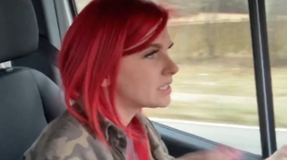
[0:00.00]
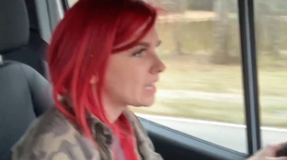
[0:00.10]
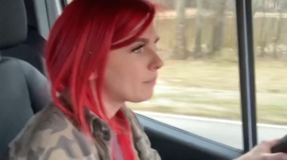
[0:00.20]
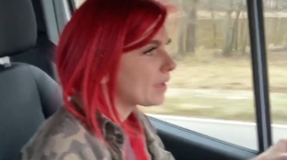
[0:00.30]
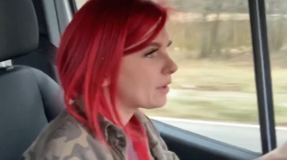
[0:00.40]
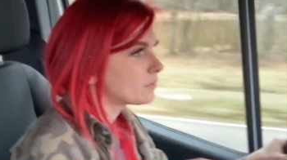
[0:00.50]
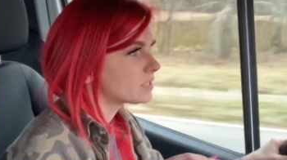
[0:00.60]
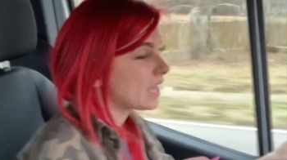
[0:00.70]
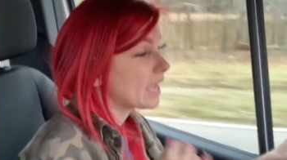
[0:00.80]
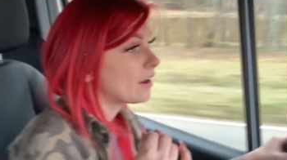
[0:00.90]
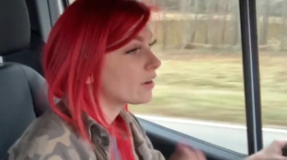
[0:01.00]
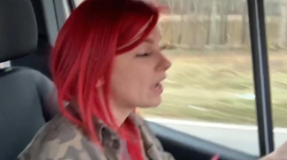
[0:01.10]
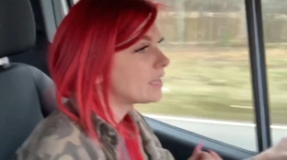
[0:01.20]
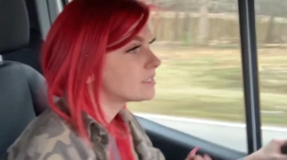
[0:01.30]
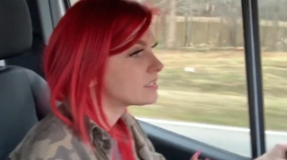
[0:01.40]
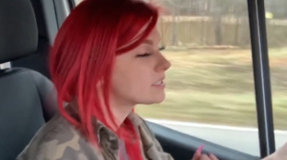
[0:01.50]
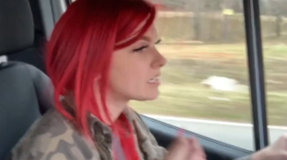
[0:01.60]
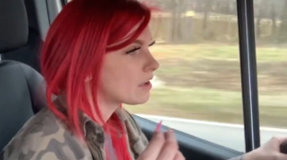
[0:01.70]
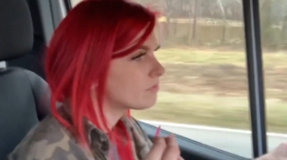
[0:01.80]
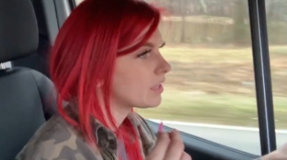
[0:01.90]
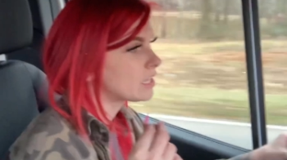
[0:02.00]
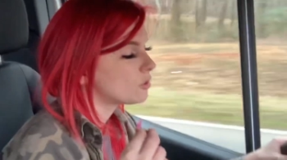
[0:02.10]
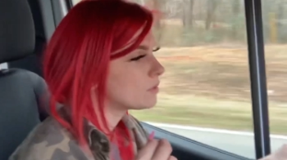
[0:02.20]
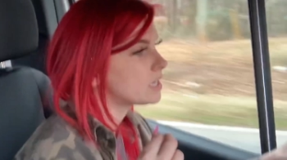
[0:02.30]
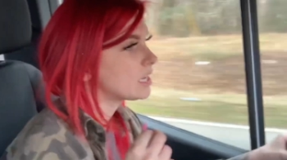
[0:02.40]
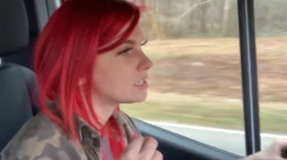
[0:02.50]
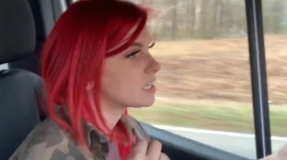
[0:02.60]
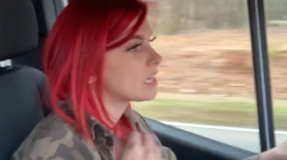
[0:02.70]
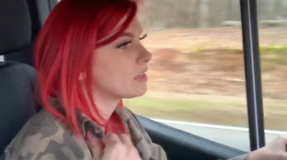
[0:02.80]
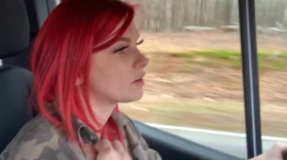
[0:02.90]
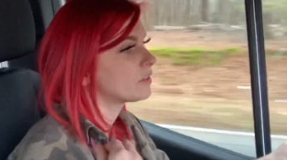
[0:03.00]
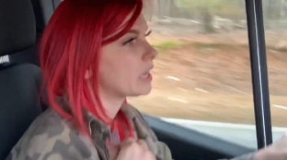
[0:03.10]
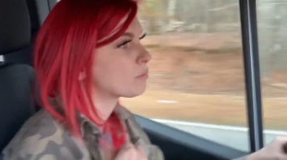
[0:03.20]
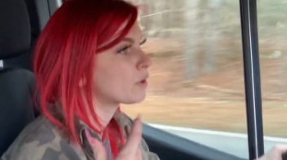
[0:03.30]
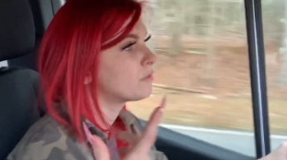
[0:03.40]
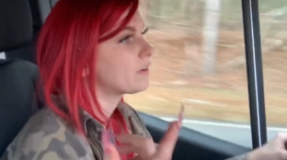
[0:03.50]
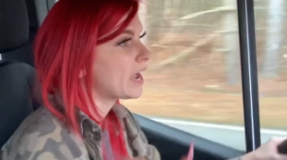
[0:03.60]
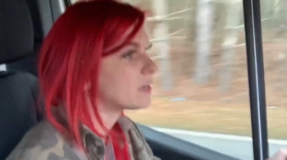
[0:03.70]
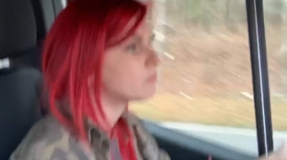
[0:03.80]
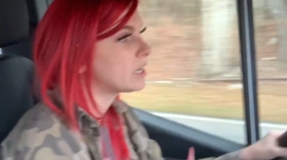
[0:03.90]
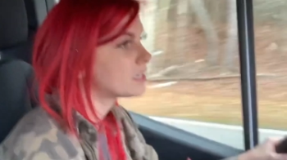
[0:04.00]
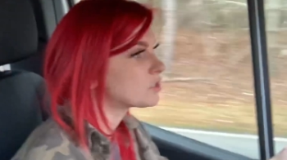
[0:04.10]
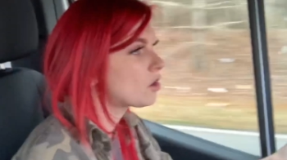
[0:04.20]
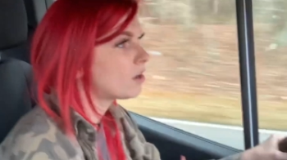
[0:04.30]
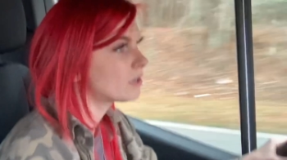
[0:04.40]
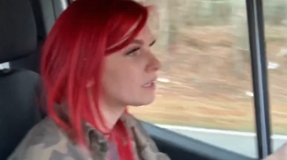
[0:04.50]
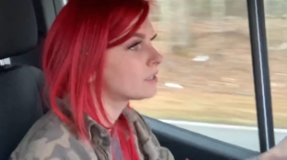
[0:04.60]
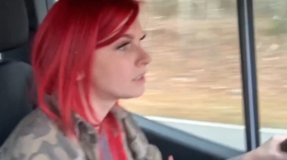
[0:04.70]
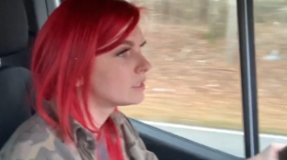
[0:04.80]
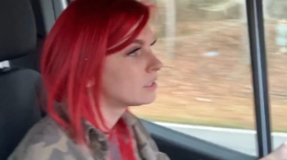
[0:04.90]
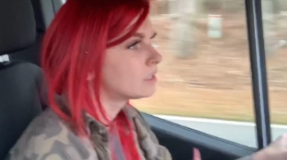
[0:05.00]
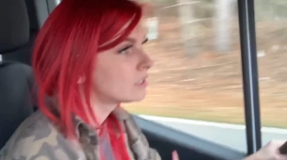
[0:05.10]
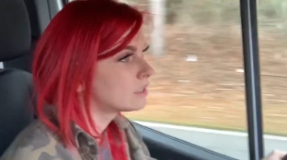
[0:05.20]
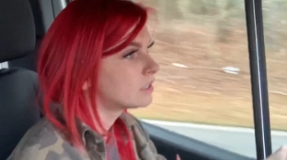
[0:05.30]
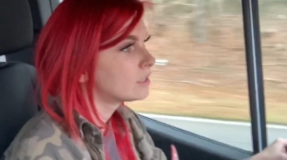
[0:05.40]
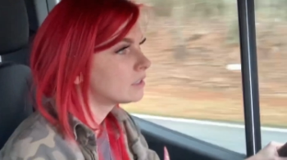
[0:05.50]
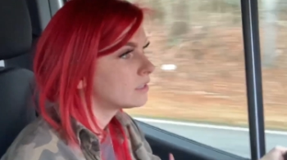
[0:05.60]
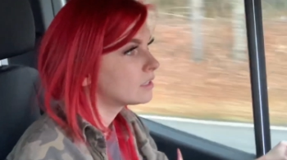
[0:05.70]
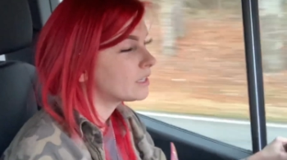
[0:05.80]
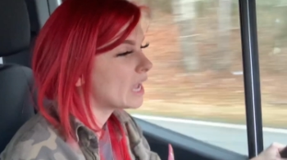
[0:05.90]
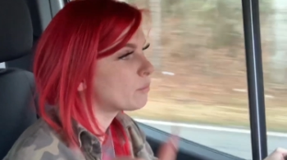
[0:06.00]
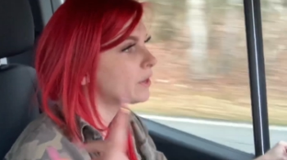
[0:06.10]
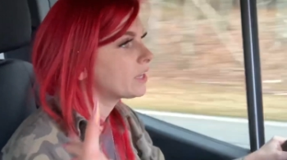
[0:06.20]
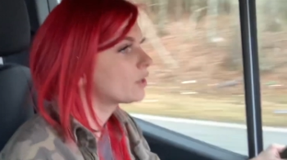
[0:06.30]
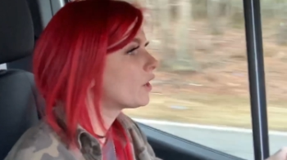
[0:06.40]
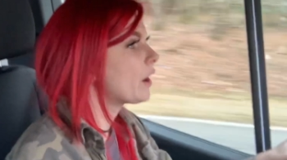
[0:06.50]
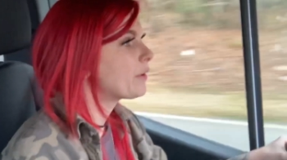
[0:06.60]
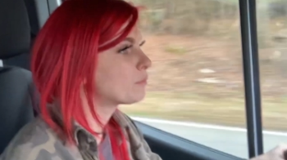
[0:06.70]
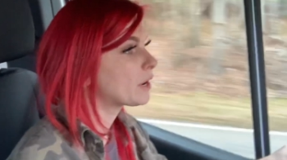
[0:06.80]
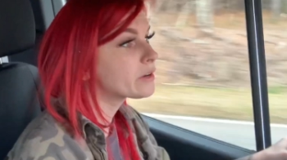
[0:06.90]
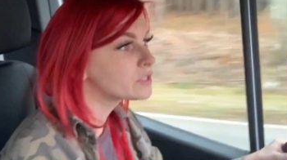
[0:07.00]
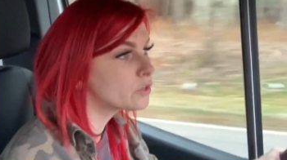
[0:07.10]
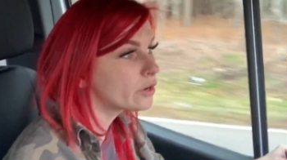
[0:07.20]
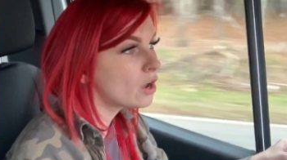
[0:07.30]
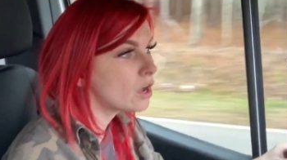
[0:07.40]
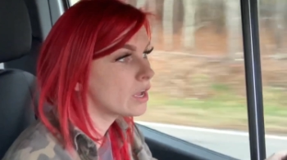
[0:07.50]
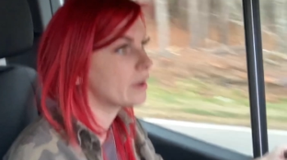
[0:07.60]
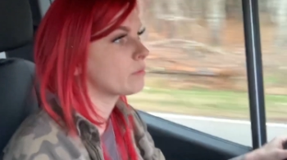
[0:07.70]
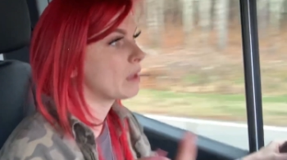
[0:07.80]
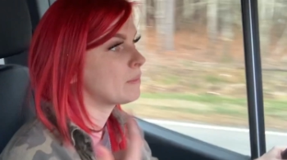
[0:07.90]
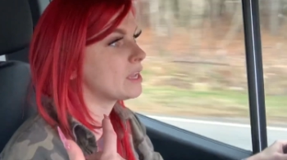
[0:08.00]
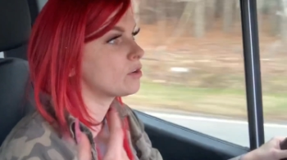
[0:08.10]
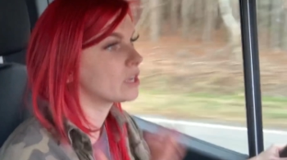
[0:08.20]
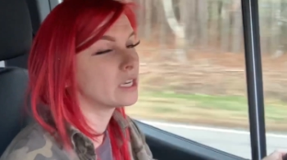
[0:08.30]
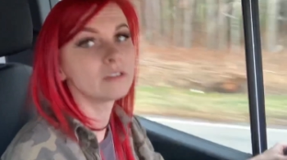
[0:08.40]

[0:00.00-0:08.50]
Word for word: demos, like haircuts and stuff, like you would need to either like provide me a dog. Yeah, bring your own personal dog or maybe you can